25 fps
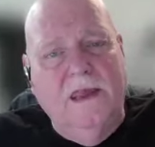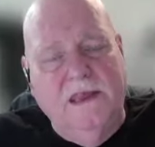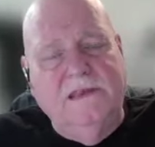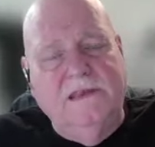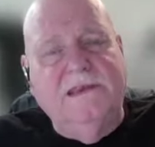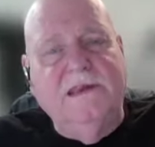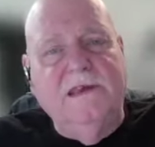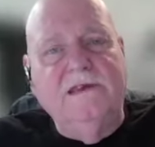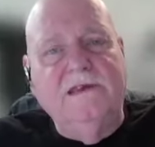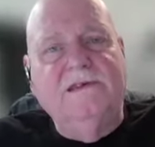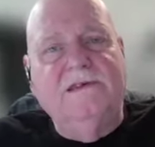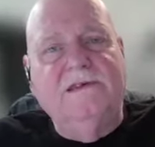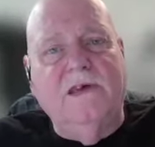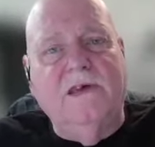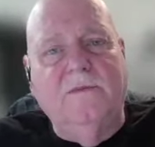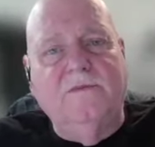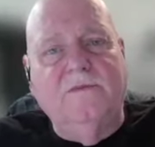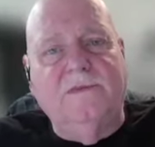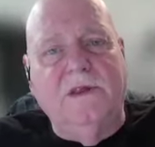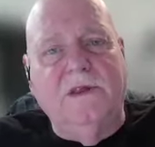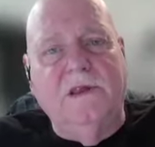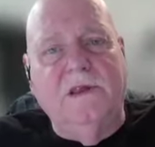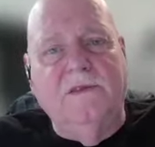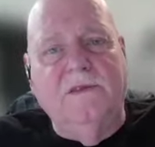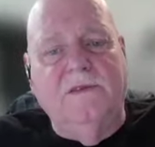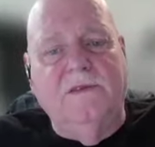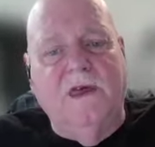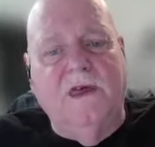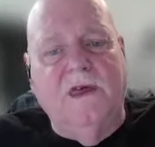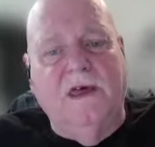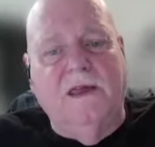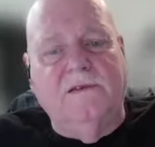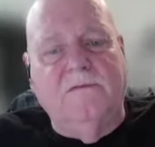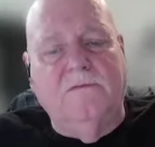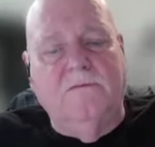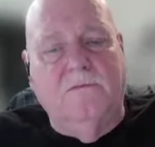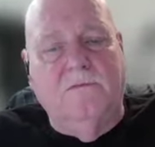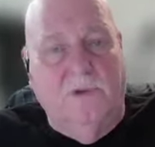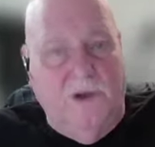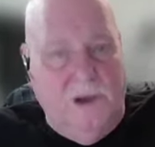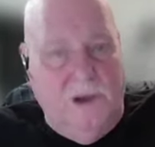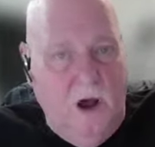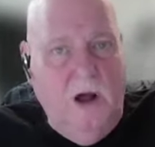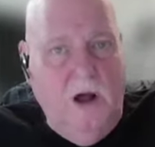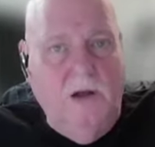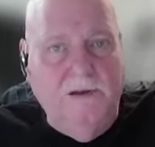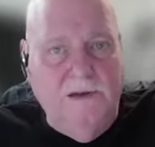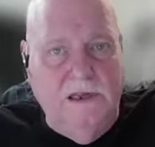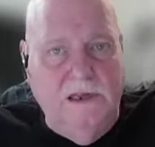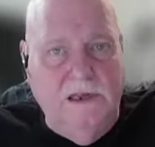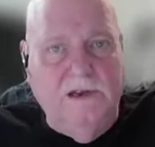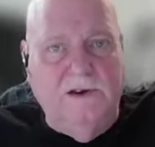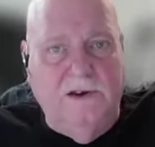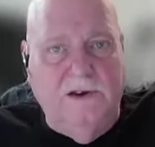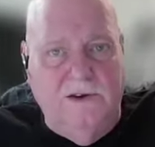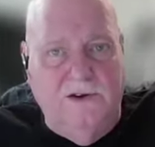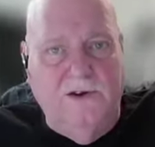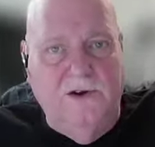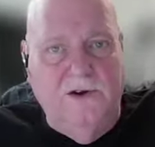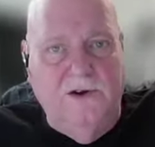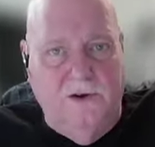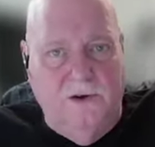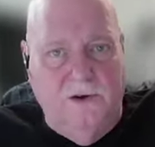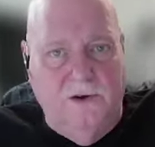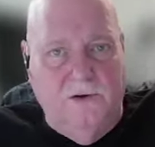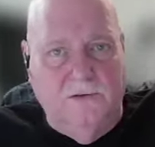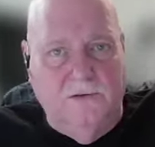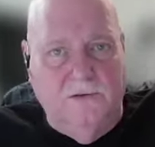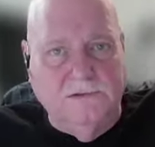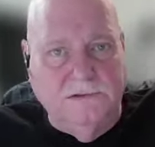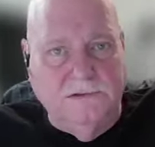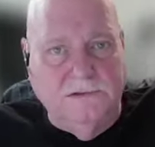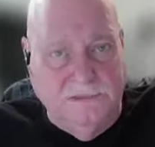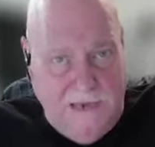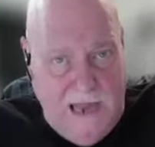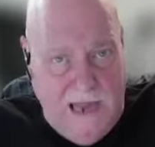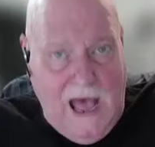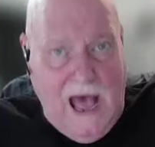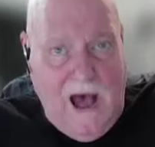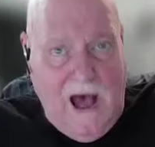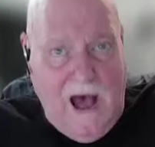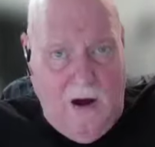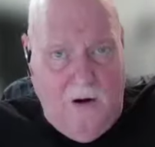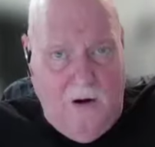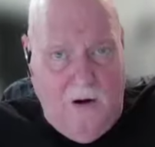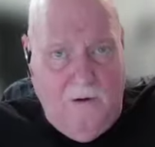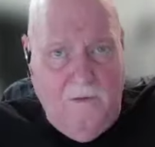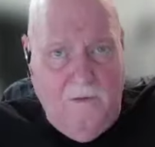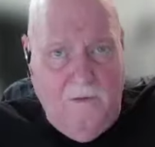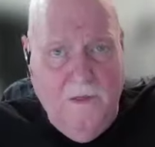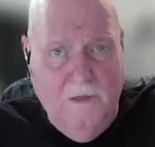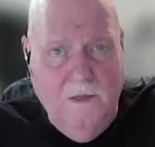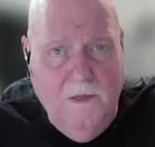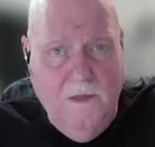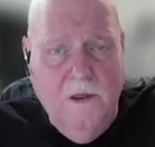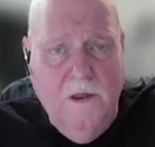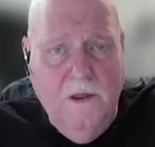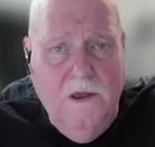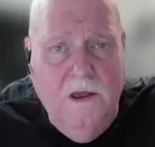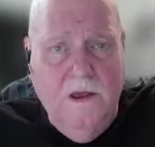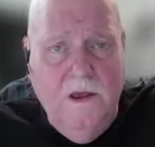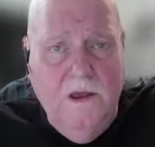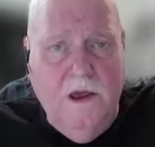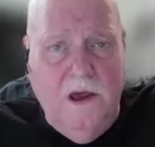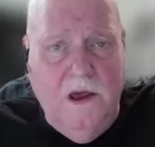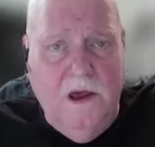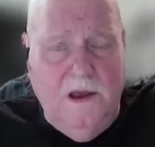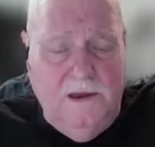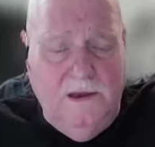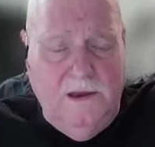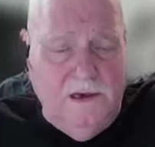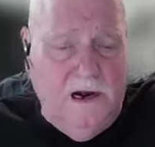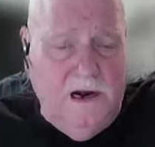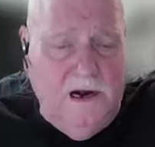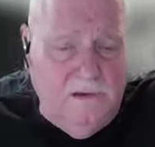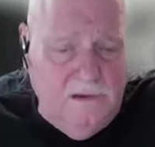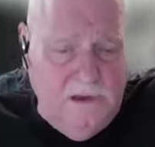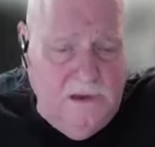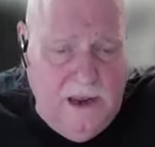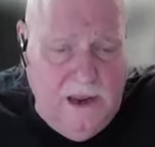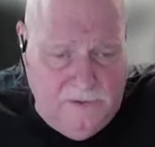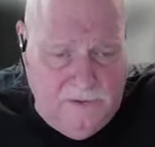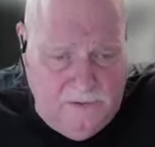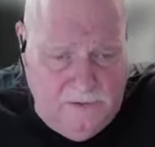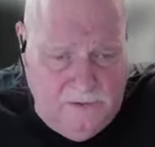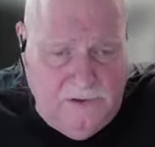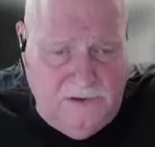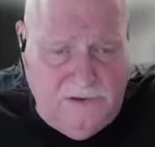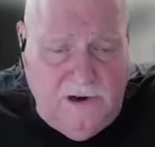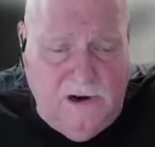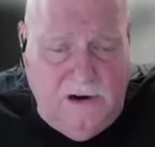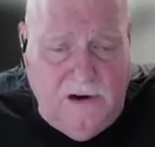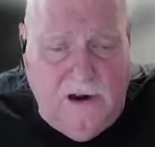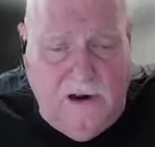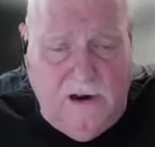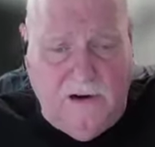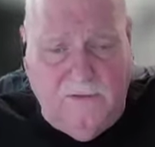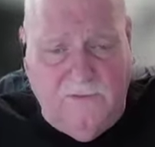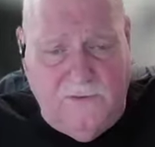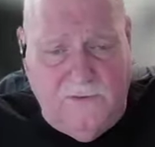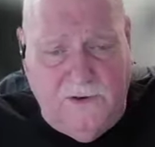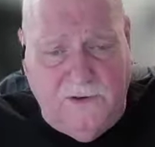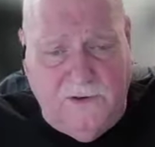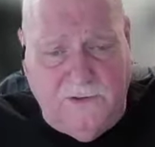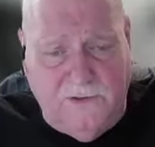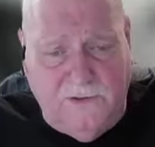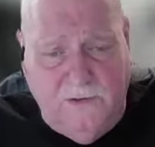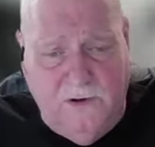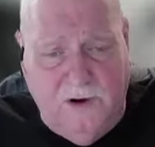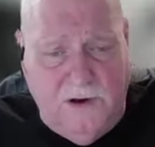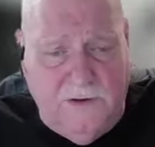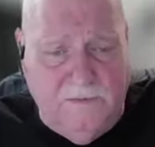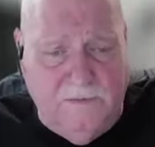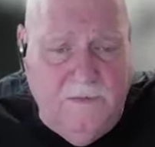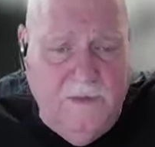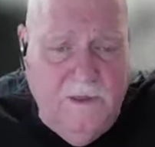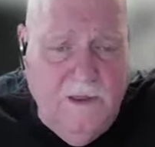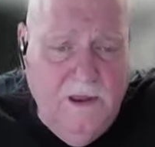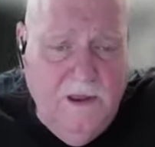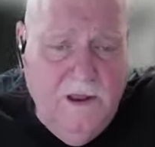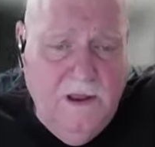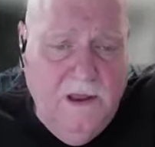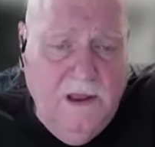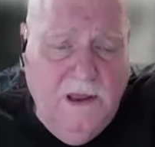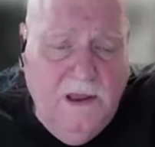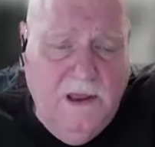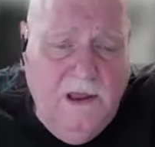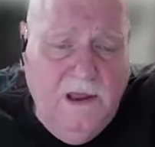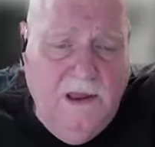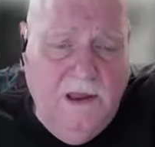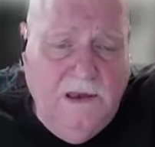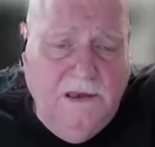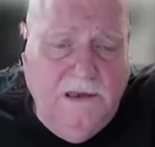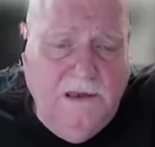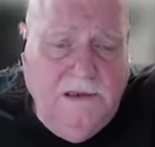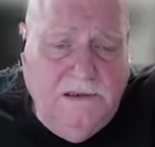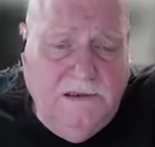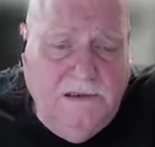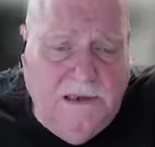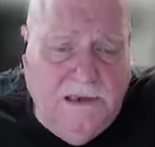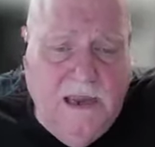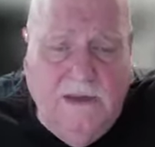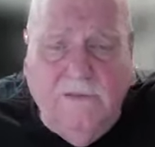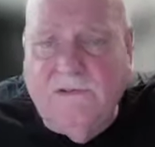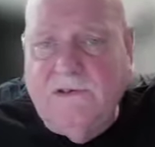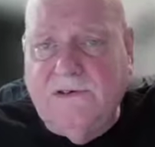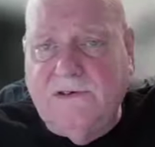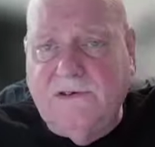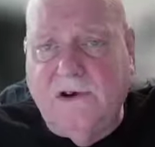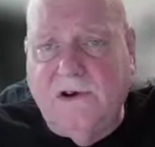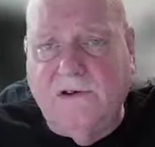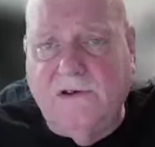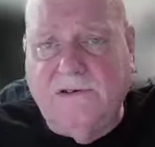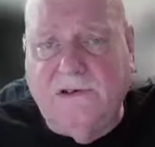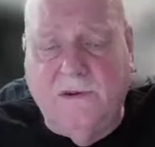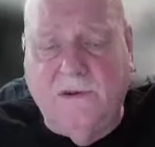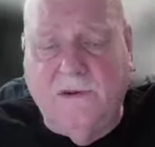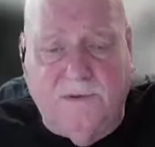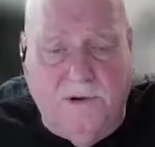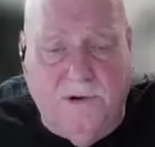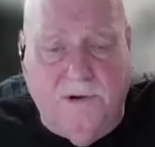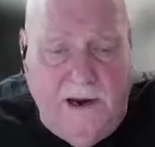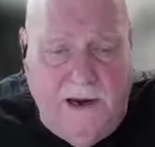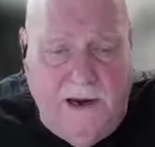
he did something that we all need to do now in our lives. We'll start out in verse one. David starts to